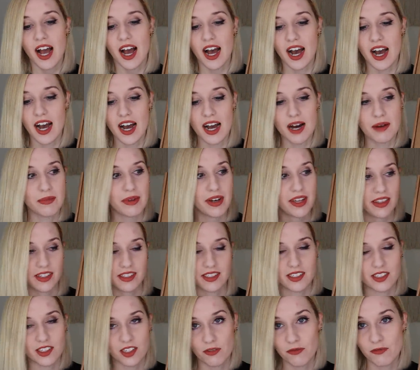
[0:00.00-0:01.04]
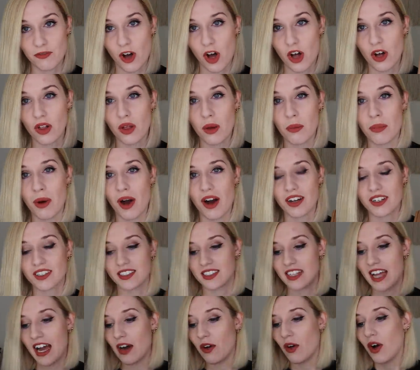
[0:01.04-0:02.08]
Um, and this is the fall box.
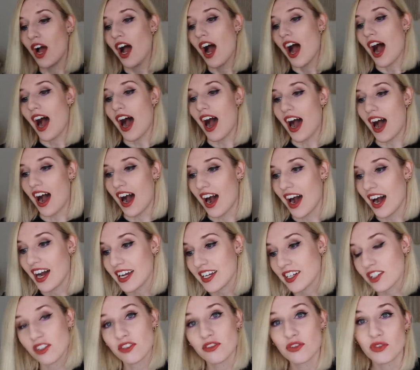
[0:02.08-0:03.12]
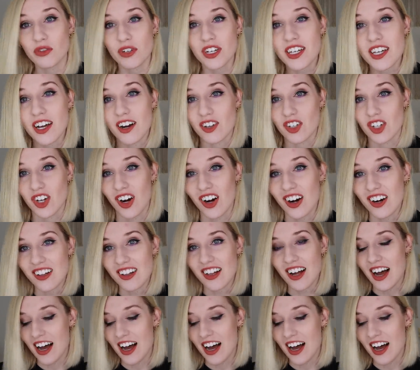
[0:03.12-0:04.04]
Now, I don't drink alcohol,